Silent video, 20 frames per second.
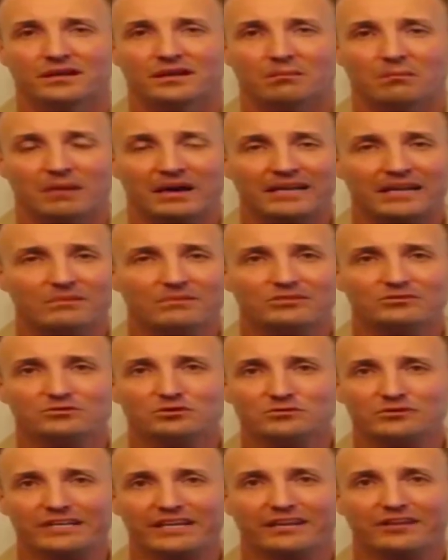My name is
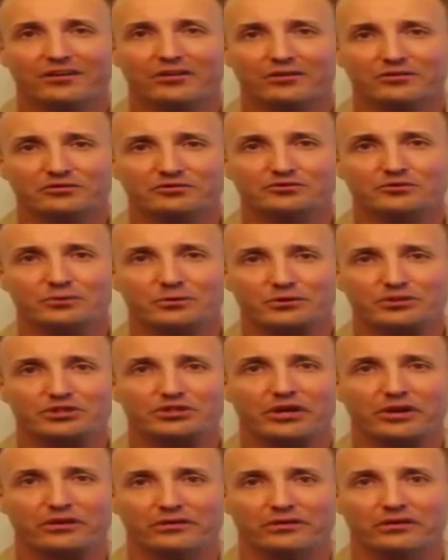Lieutenant Colonel Stuart
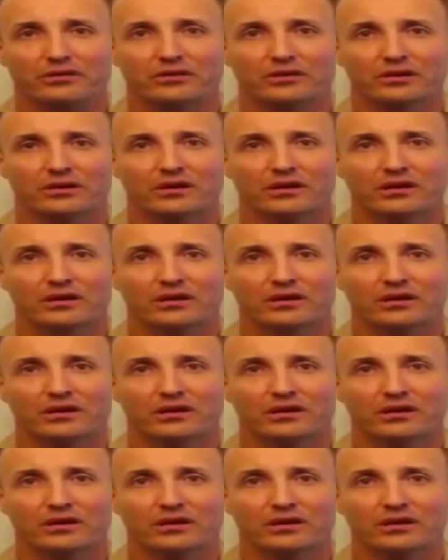Scheller,